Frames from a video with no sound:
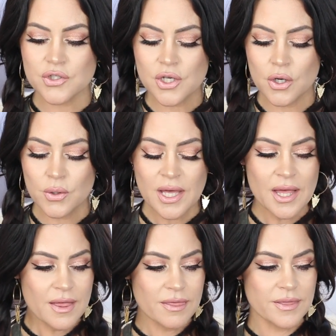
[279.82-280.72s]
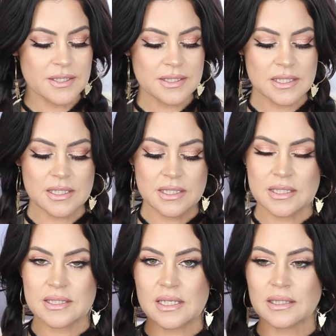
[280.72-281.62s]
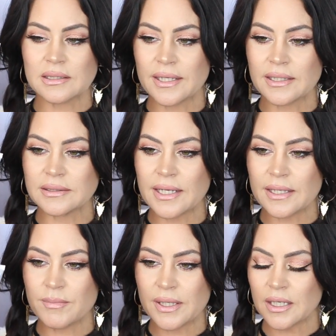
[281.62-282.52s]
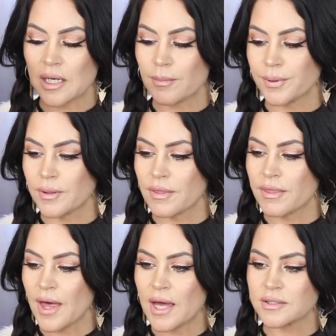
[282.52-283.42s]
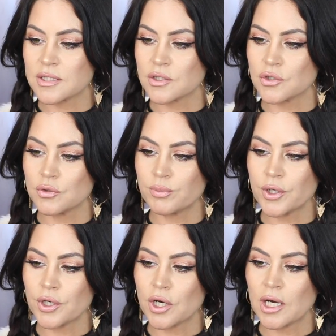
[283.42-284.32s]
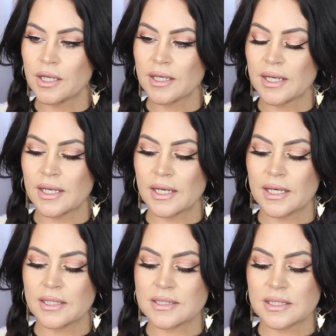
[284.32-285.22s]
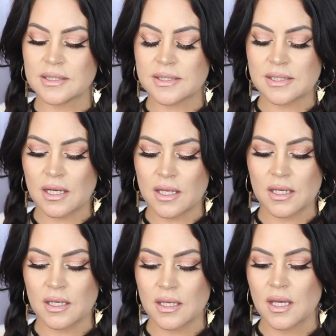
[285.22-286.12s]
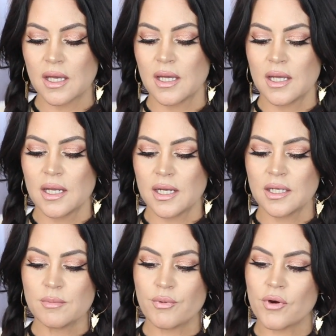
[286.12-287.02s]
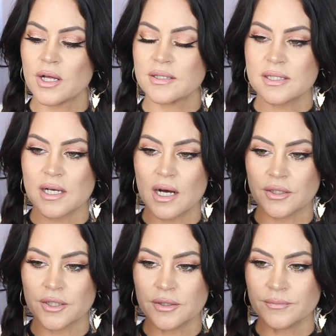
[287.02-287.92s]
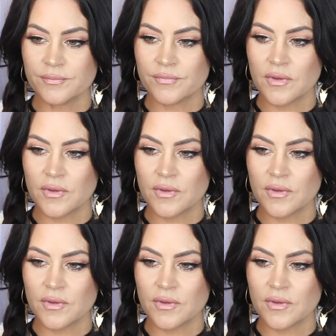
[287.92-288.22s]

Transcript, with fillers: So this is like a leg makeup that you put on, and it's in a bronze color,